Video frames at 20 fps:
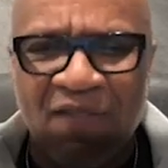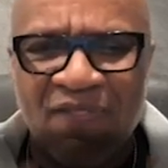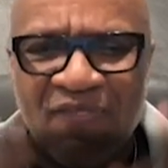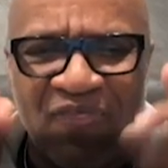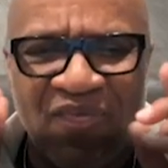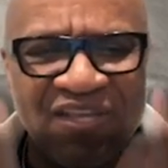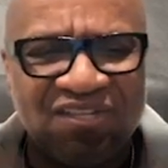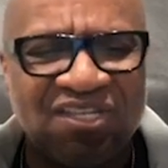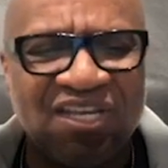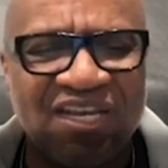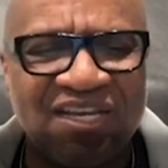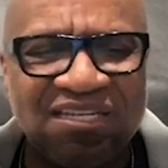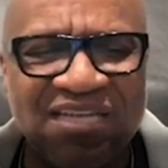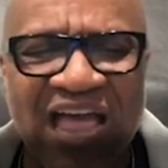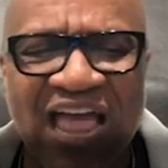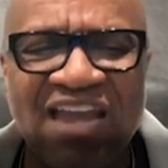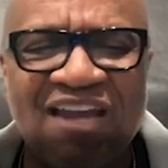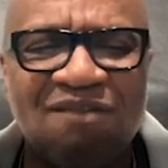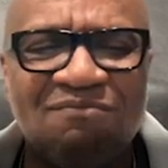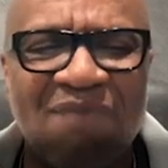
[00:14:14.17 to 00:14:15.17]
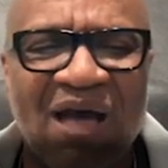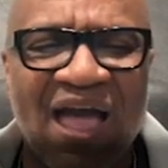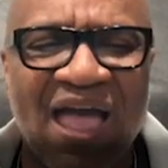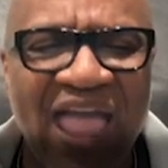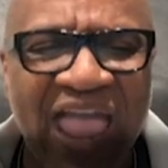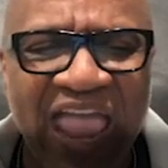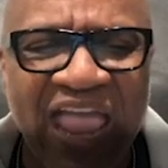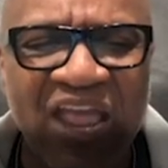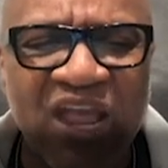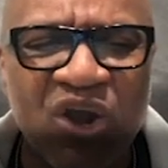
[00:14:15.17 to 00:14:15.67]
This ignited my
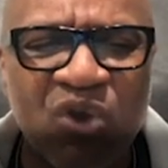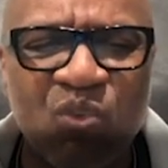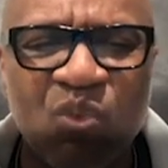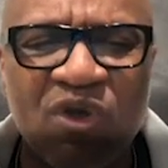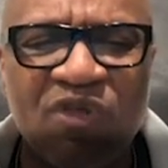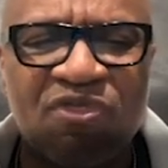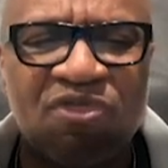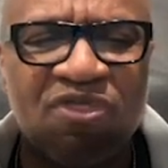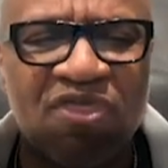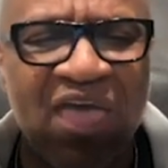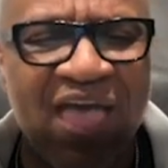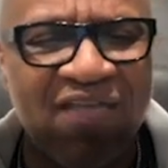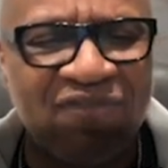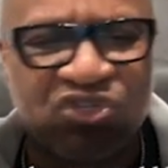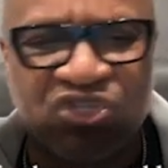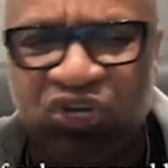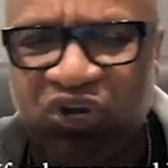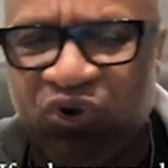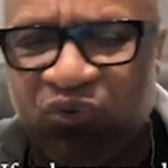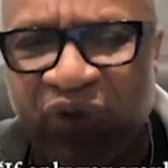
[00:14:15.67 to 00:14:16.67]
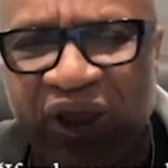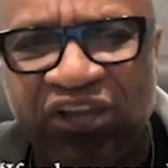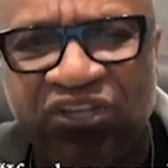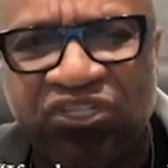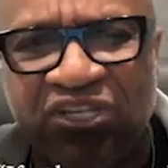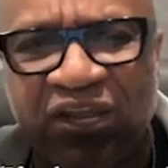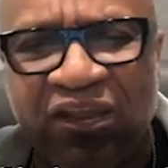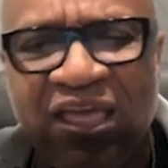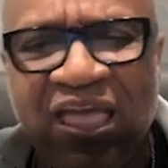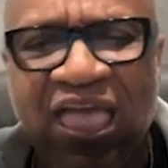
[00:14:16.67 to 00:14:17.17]
anger with that
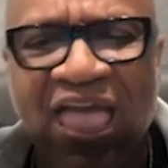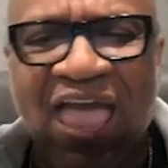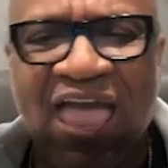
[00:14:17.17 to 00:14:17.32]
generation,